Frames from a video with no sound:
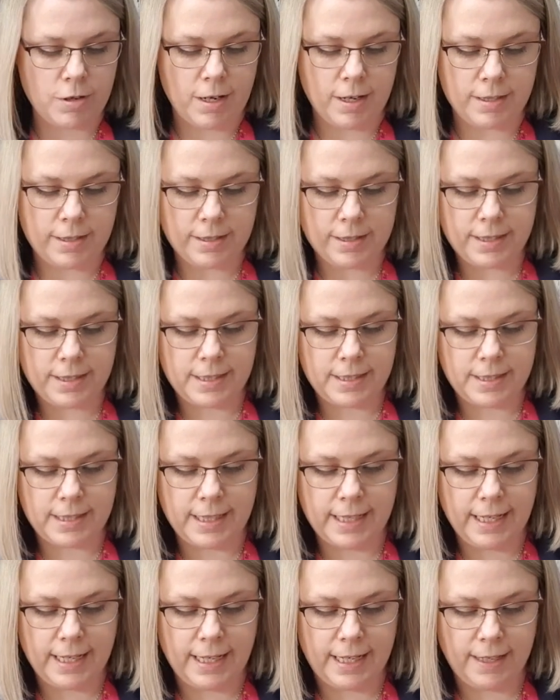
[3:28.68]
on
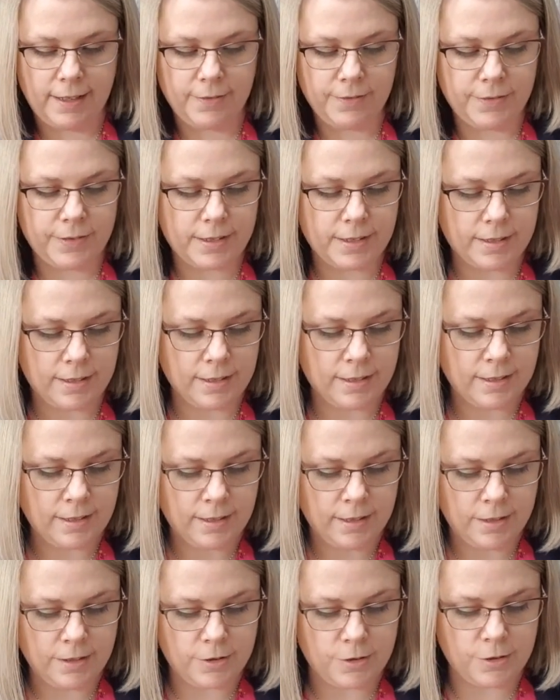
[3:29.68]
sleeves,
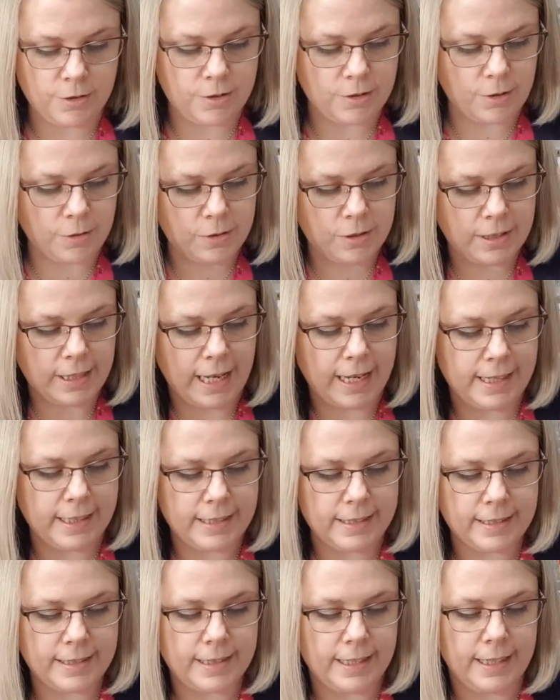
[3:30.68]
so there's no
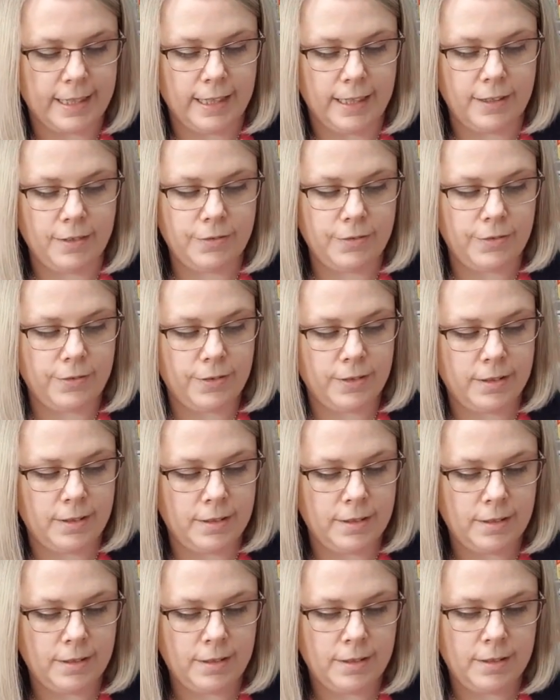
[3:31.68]
set-in sleeve.
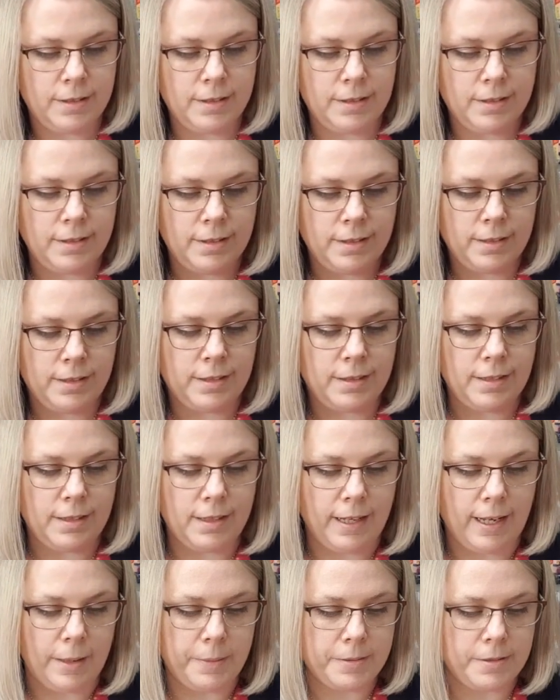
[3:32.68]

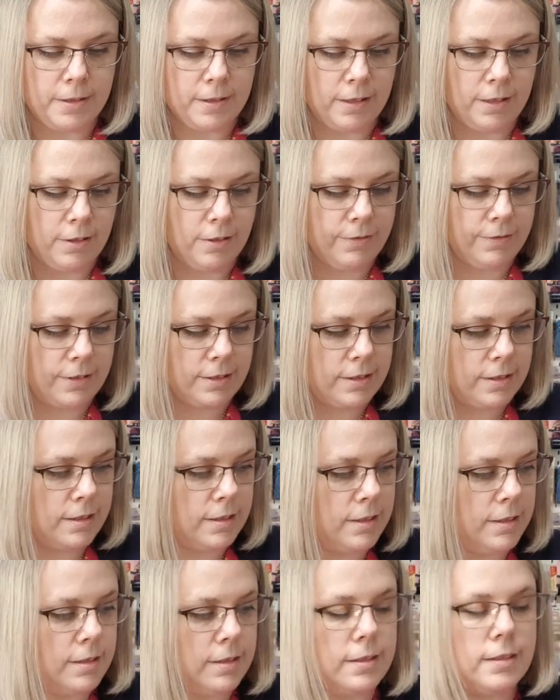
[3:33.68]
I absolutely love it.
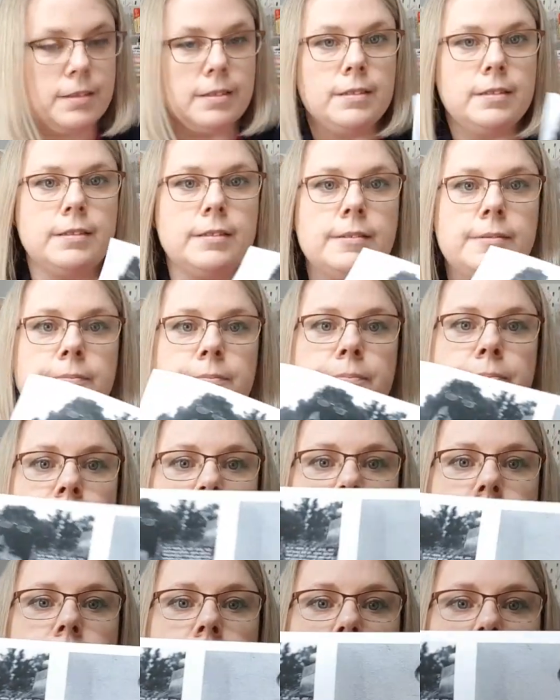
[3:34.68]

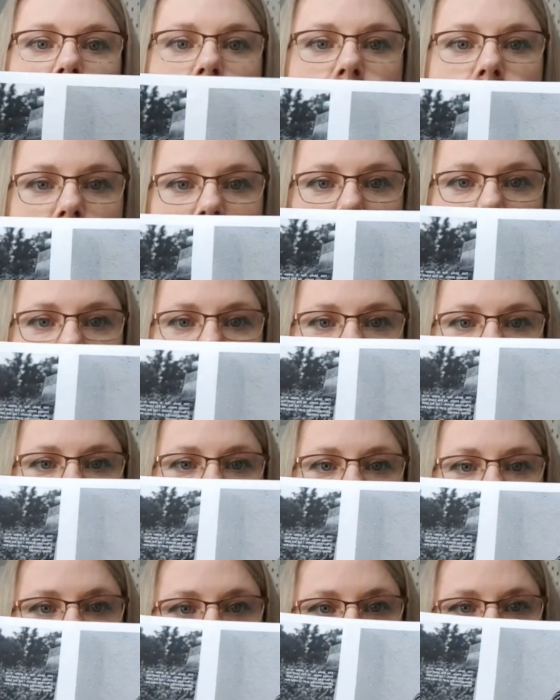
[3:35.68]
So there's no
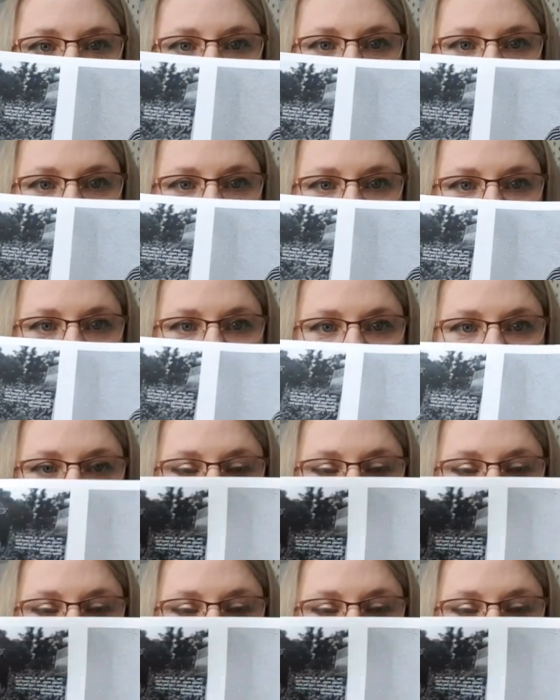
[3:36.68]
set-in sleeve.